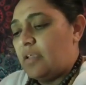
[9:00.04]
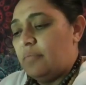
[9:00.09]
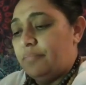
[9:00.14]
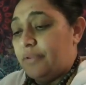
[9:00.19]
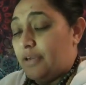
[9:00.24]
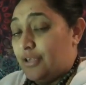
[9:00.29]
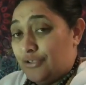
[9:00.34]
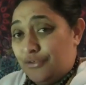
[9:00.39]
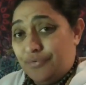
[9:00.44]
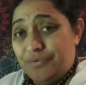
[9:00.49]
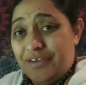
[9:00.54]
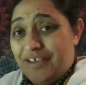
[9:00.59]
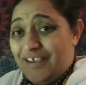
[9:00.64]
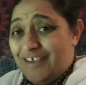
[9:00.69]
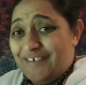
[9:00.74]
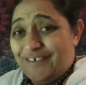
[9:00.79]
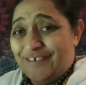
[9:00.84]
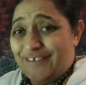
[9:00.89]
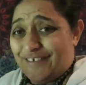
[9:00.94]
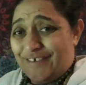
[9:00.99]
but I'll do it
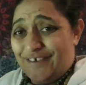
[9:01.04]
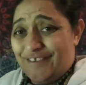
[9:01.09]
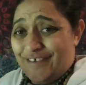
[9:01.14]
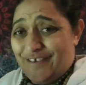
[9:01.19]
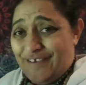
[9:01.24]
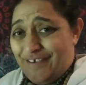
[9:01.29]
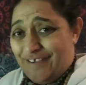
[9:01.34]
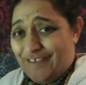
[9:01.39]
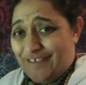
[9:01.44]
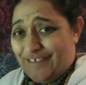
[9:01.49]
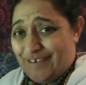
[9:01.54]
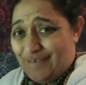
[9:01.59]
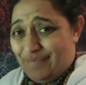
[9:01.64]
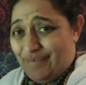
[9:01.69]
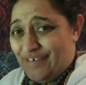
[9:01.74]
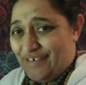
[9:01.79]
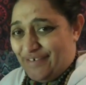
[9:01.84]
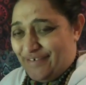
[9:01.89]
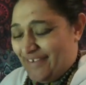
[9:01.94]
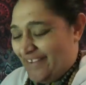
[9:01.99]
again just so that you can see
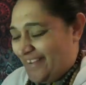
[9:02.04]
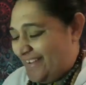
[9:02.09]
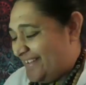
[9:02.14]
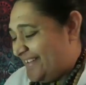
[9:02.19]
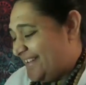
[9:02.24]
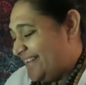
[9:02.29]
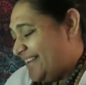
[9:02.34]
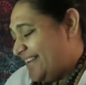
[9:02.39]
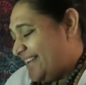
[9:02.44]
me doing it,